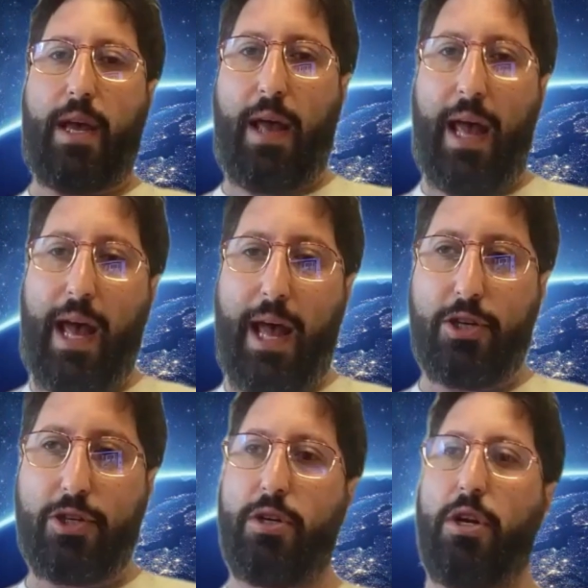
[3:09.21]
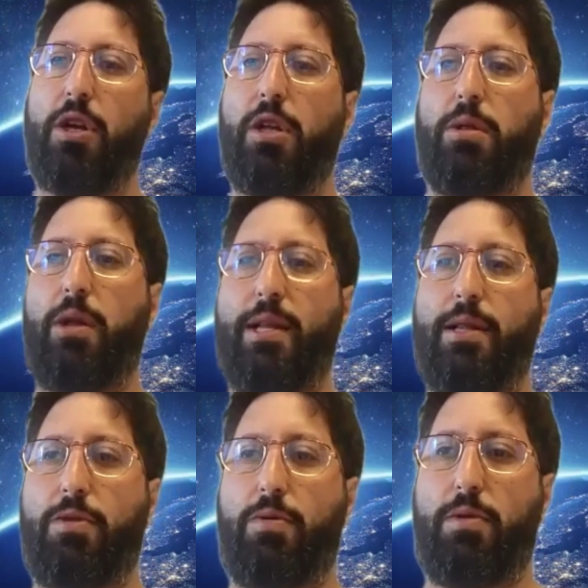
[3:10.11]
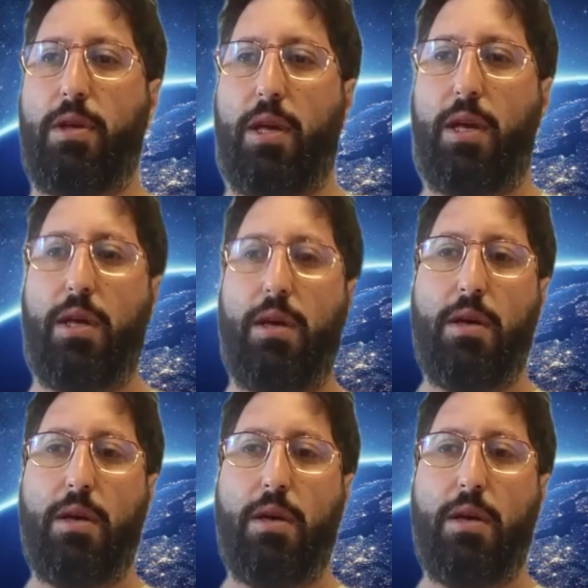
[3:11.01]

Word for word: hash led to the